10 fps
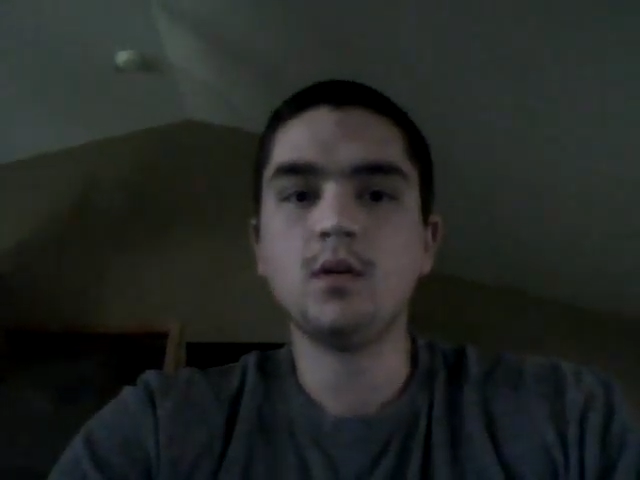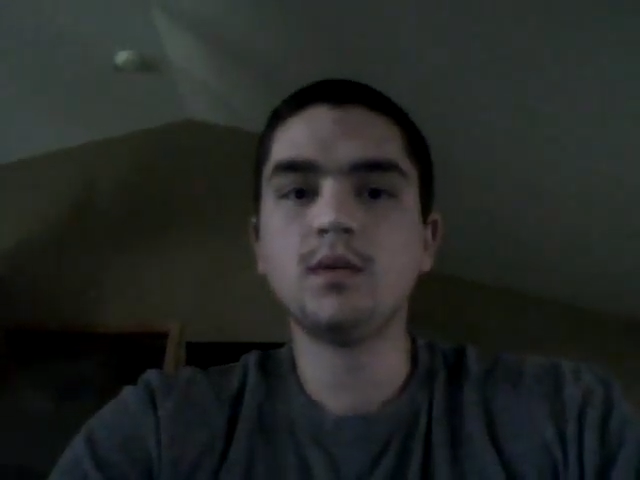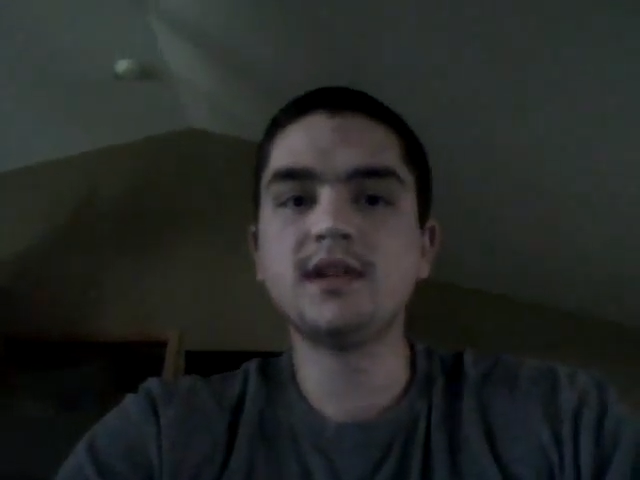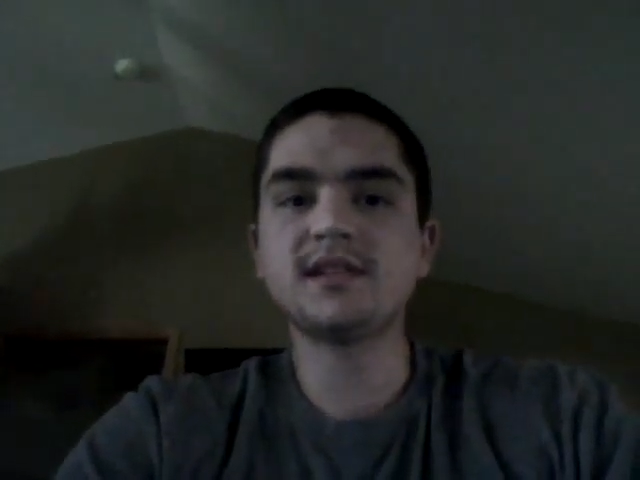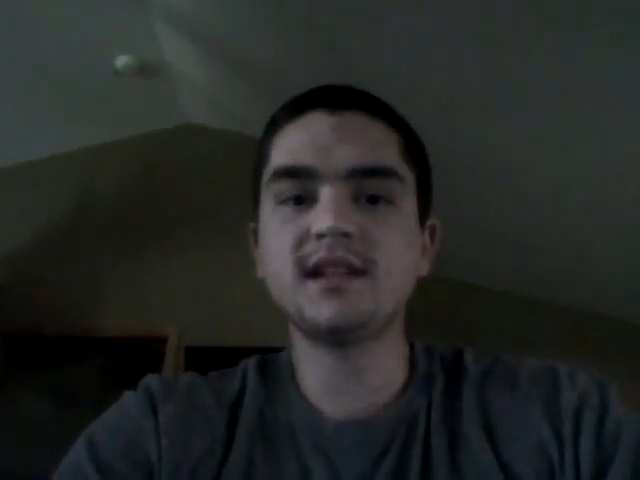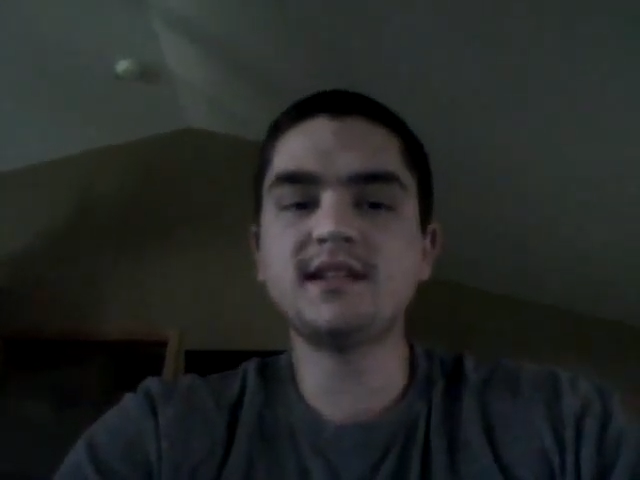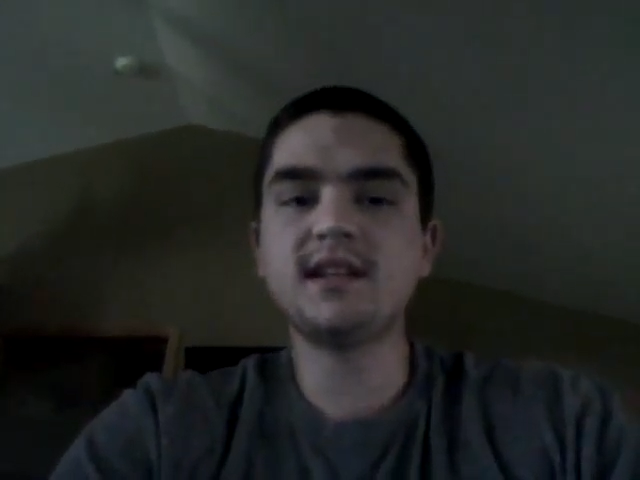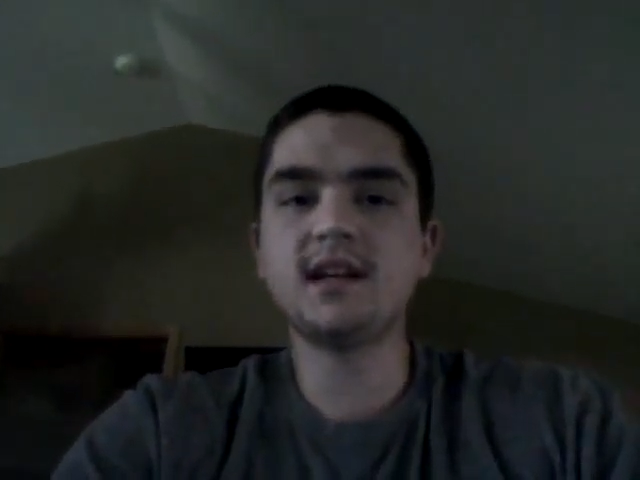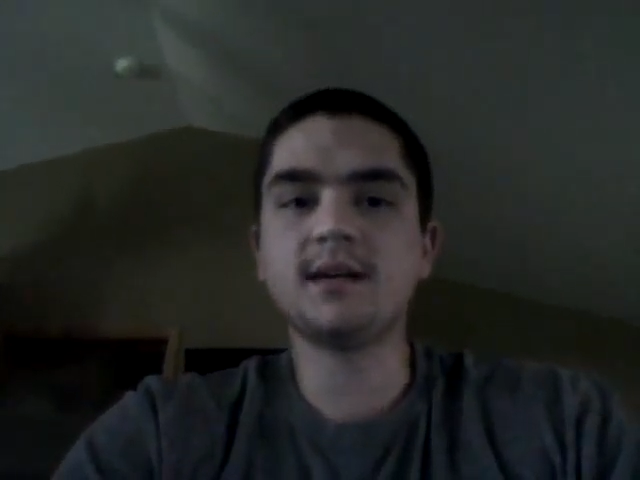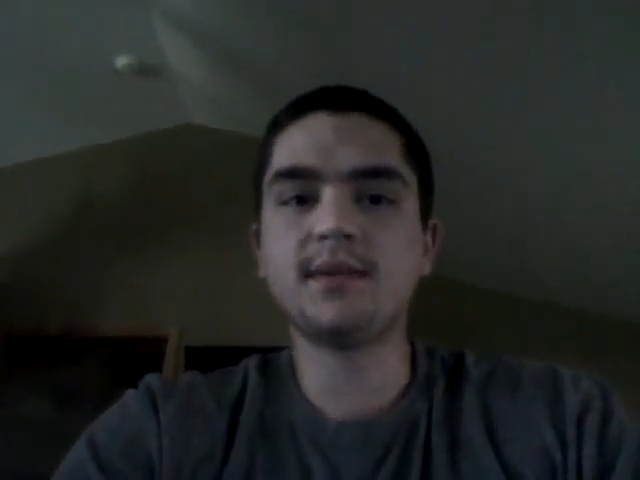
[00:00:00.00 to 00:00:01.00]
When
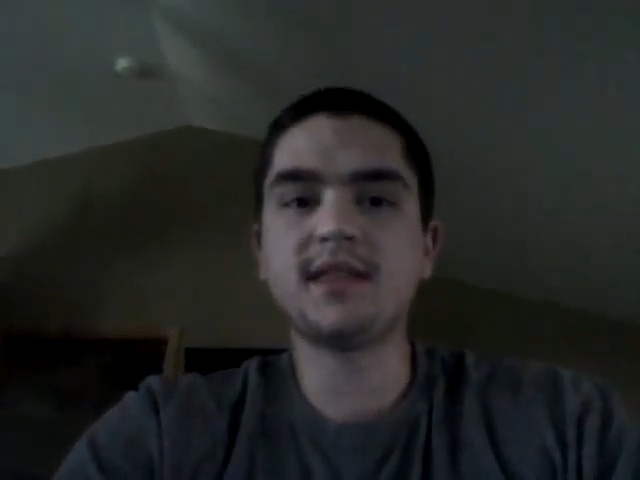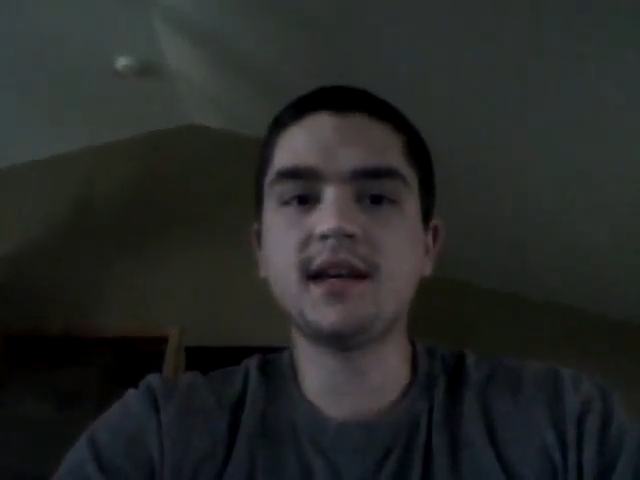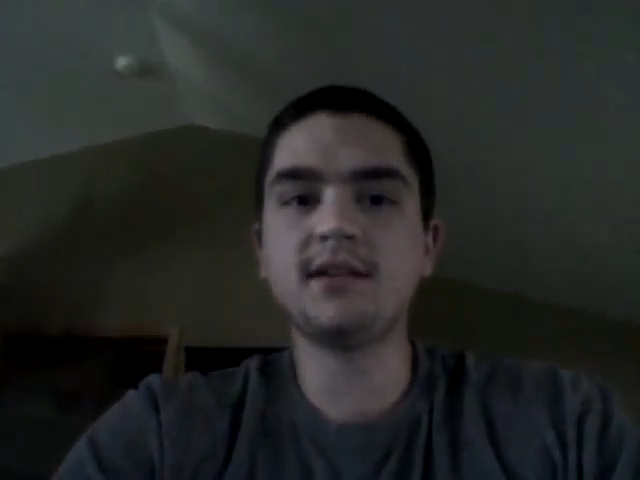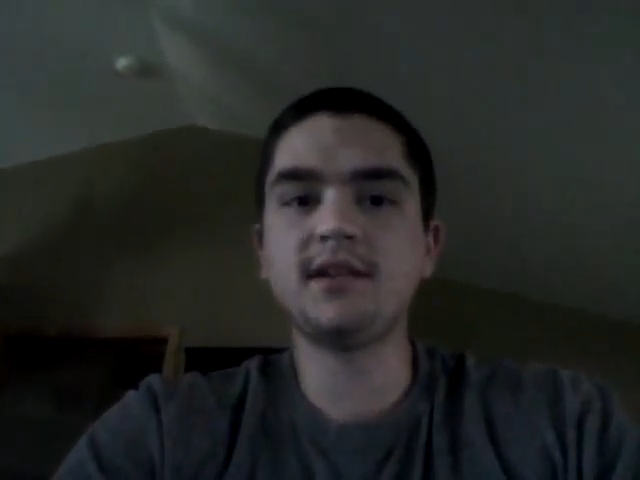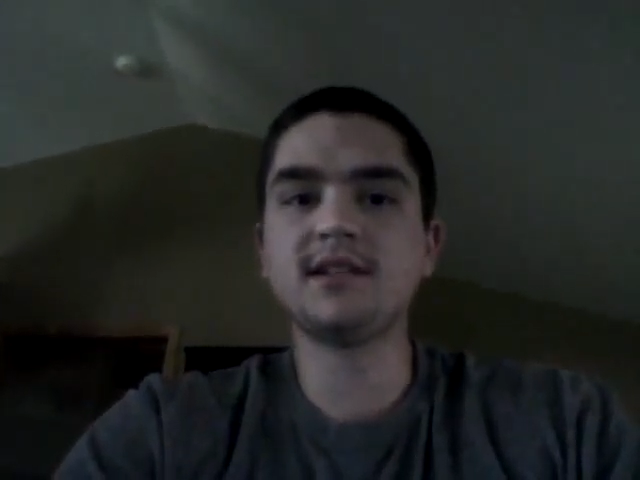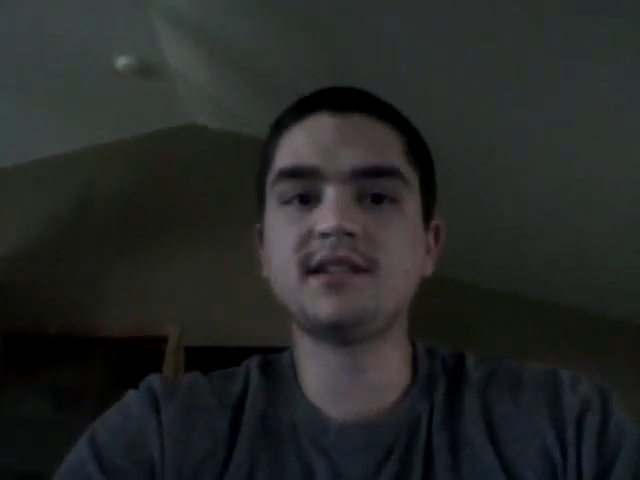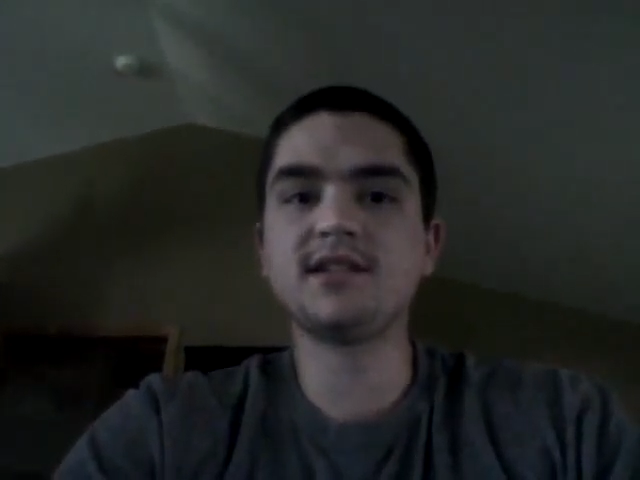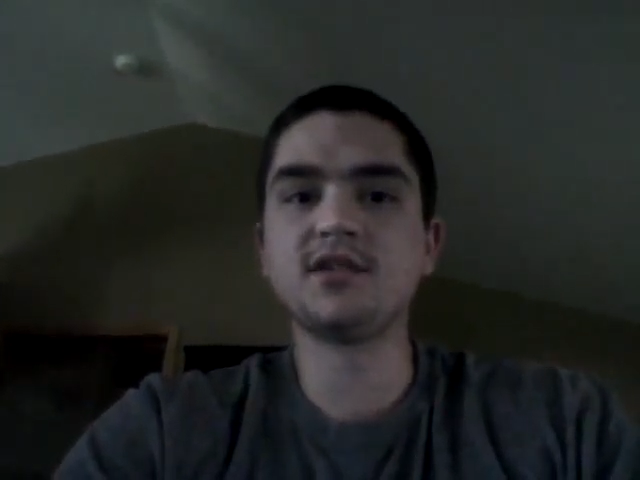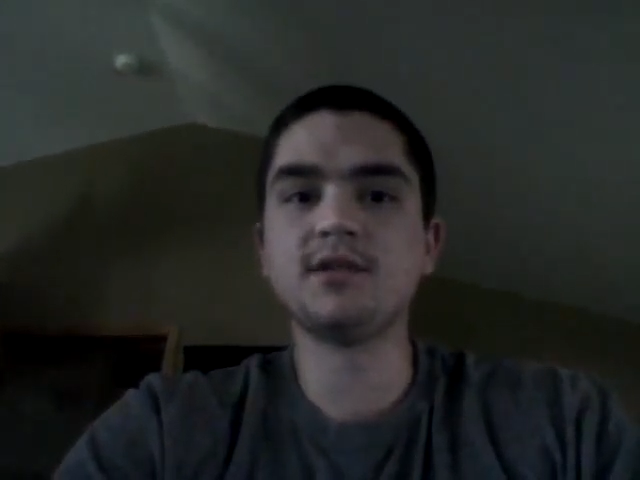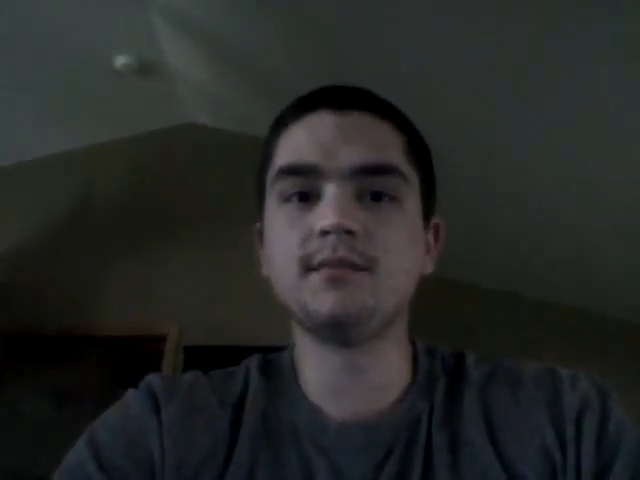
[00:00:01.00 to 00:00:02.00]
discussing Pythagorean's
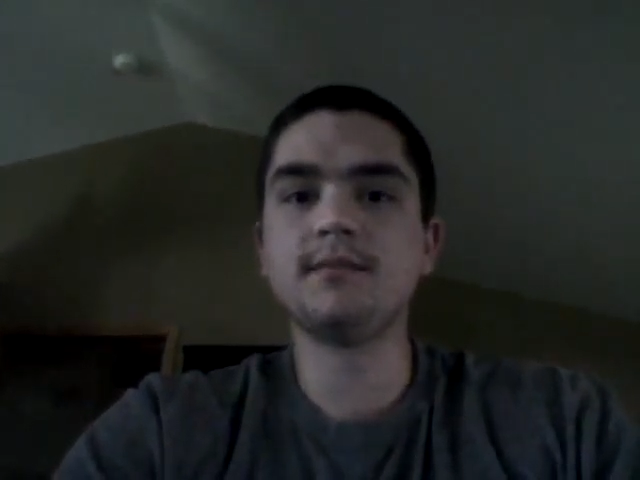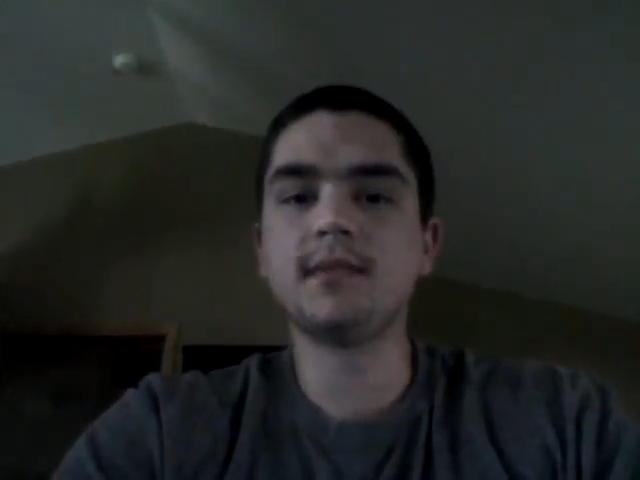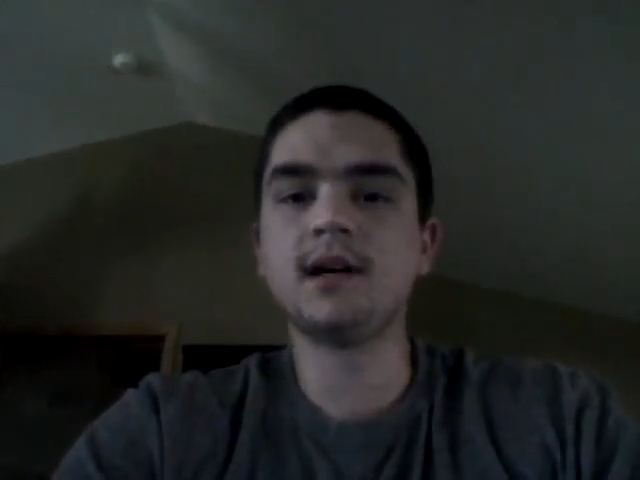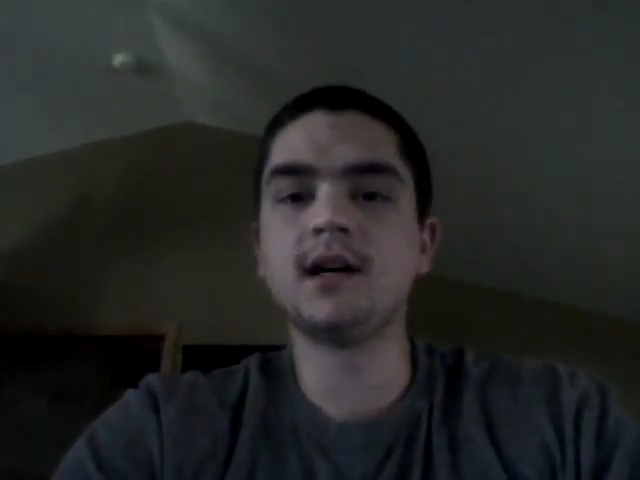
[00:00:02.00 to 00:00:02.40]
theorem